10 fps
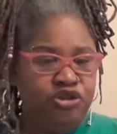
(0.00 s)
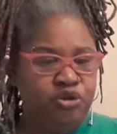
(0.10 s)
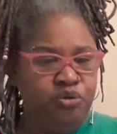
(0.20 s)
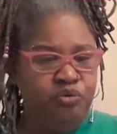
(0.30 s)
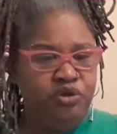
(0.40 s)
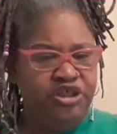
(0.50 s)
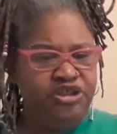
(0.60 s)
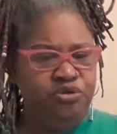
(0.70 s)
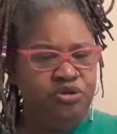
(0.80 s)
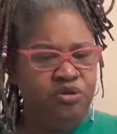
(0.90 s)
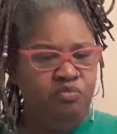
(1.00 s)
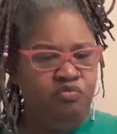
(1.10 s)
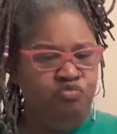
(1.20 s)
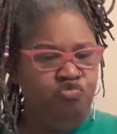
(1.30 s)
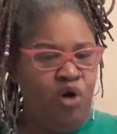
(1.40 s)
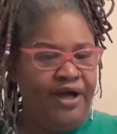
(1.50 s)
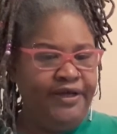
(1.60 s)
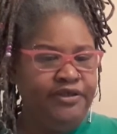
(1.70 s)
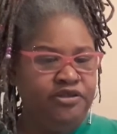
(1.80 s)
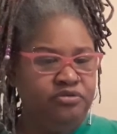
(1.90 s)
to get you some
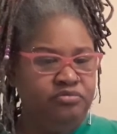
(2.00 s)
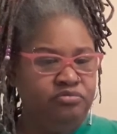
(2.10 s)
rice.